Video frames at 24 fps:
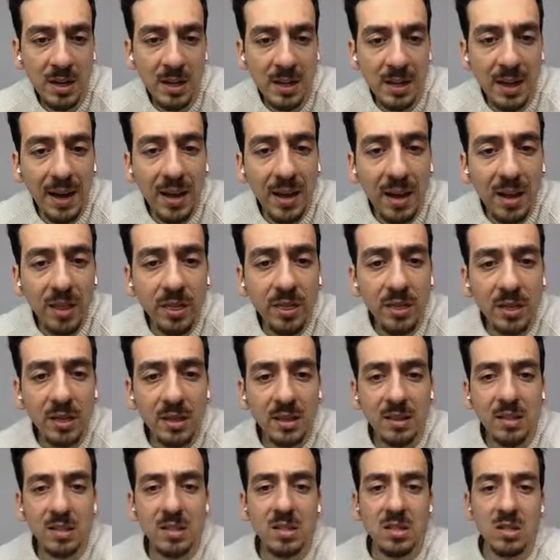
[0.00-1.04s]
And I think
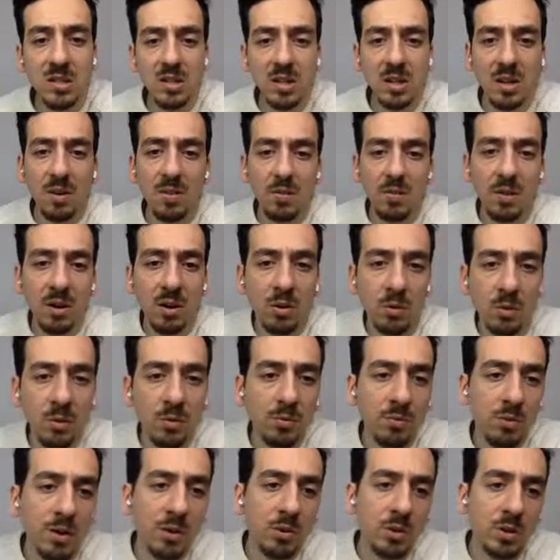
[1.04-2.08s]
this is a very,
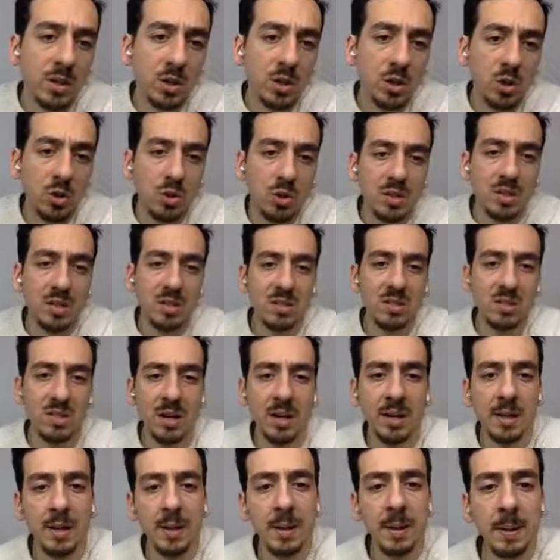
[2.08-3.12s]
very good
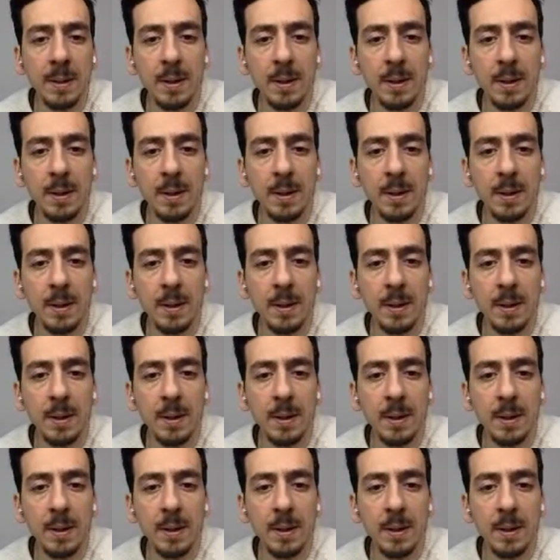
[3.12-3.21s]
sign.